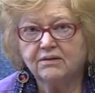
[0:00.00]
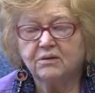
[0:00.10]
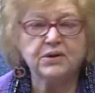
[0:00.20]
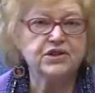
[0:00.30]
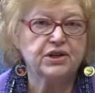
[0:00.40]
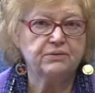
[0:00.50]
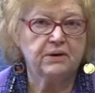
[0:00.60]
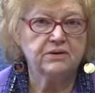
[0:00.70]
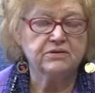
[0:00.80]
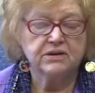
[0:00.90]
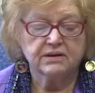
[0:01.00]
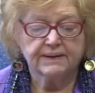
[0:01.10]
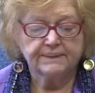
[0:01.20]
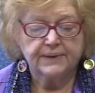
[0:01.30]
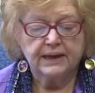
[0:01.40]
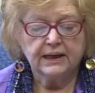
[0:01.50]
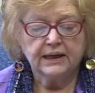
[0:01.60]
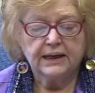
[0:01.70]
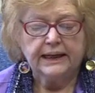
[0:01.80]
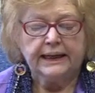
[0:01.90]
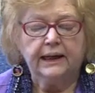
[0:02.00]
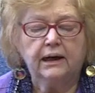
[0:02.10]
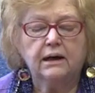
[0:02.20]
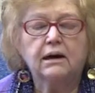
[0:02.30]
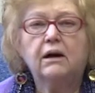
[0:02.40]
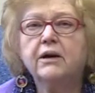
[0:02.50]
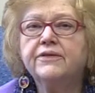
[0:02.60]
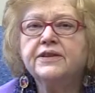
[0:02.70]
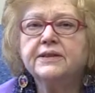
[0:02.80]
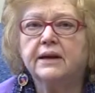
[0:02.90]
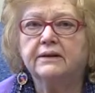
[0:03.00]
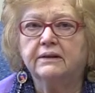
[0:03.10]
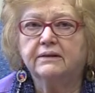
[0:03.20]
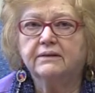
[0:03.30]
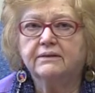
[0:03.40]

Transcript: what she wrote. All of a sudden,